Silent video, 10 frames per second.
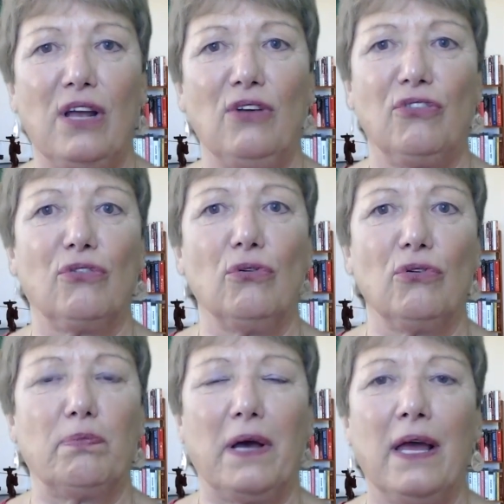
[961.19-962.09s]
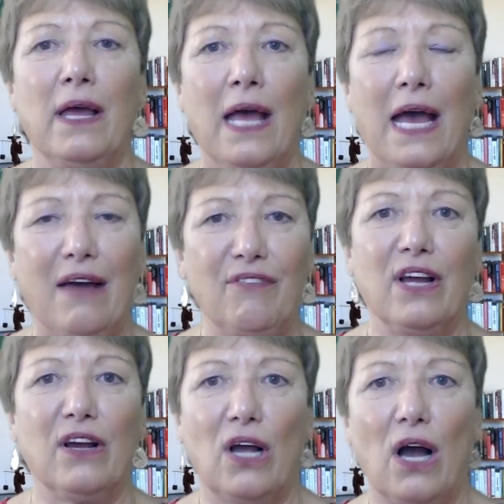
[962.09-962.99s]
change is caused by
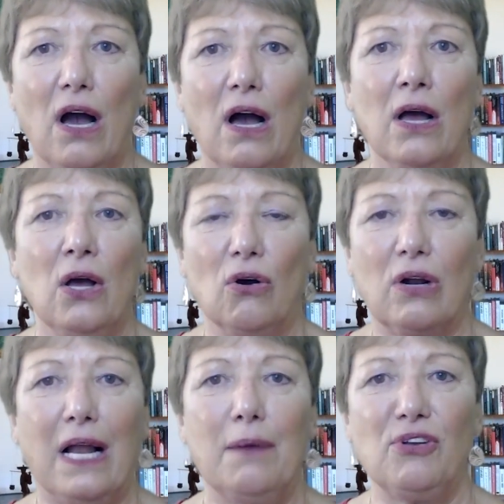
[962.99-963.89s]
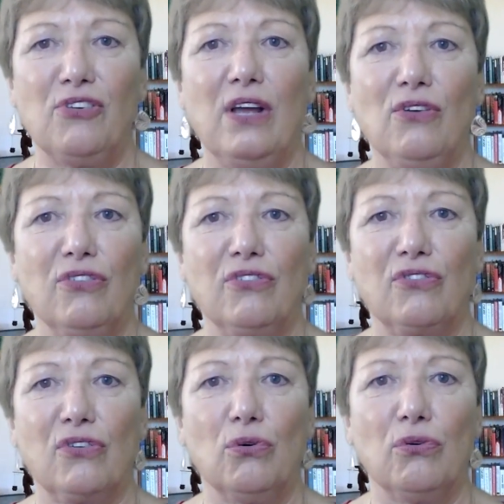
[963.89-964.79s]
having a car, or climate change is
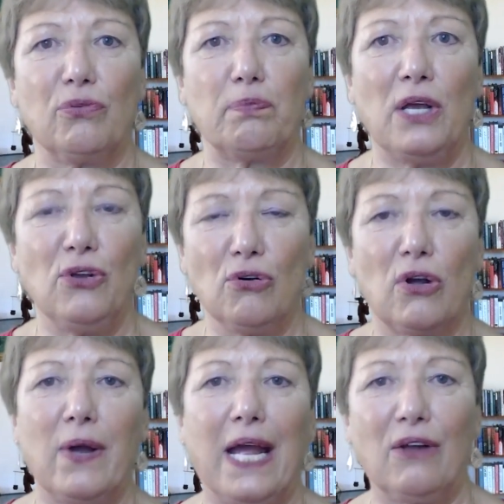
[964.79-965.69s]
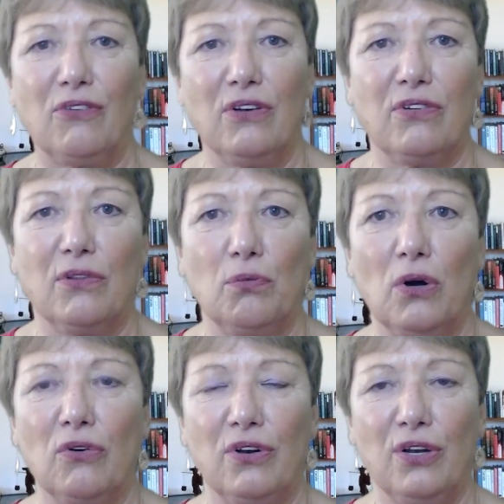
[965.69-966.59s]
caused by you going out into the
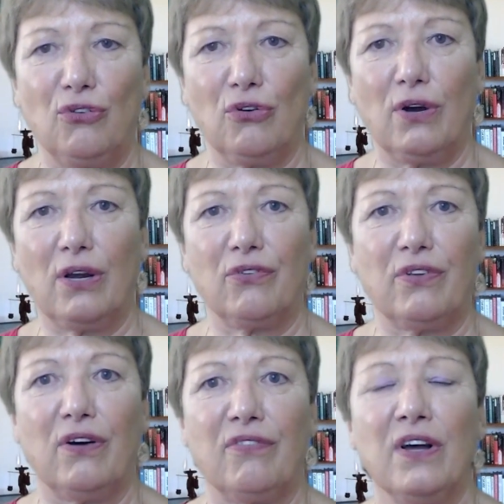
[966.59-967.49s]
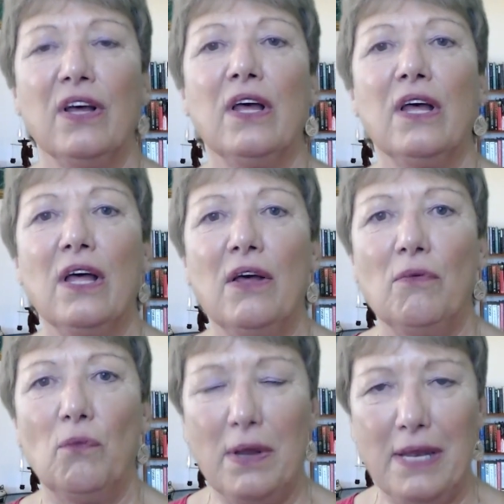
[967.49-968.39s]
world and enjoying yourself,
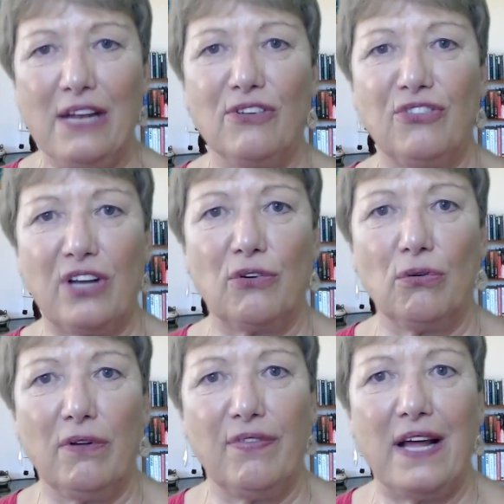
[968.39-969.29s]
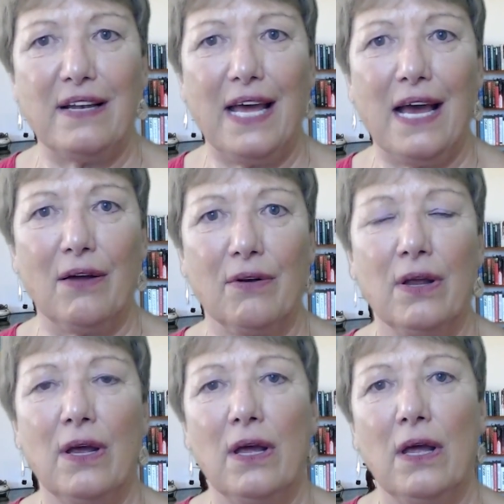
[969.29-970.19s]
we need to shut all of that down
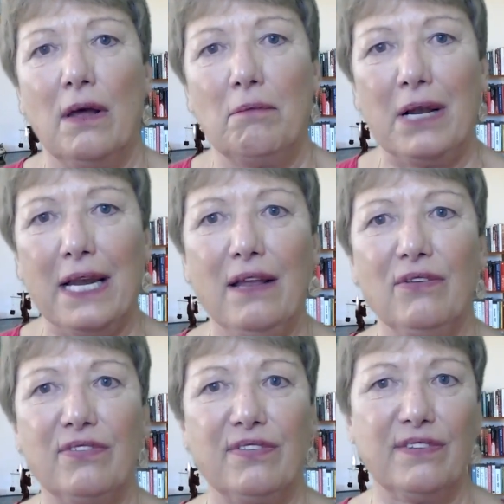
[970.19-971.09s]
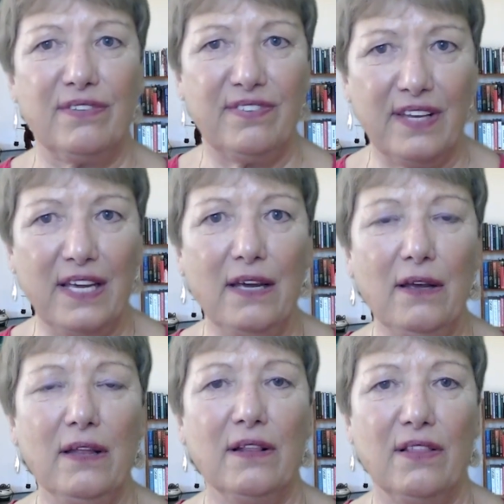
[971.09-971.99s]
please
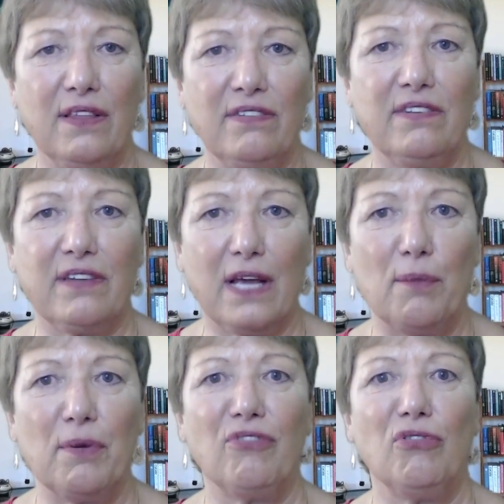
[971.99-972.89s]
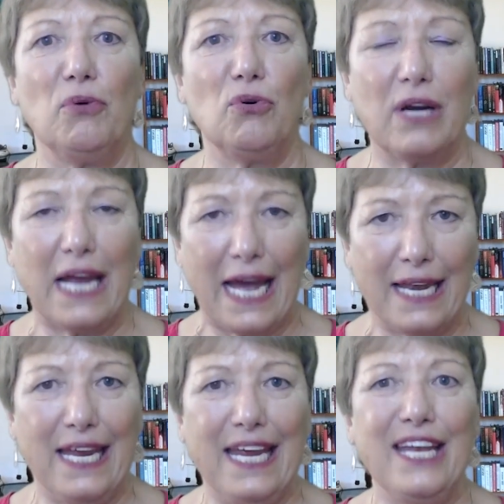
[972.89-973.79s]
see that this is coming from
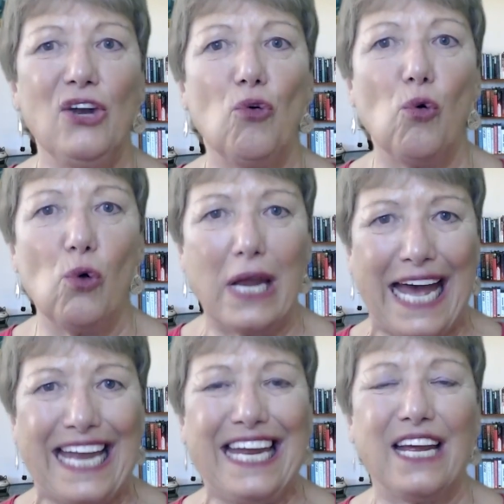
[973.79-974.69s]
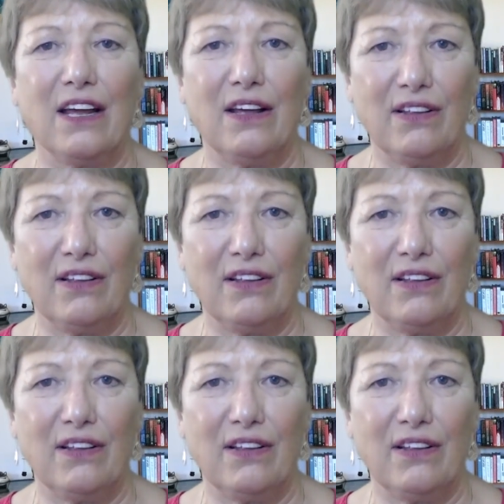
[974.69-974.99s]
organ inorganic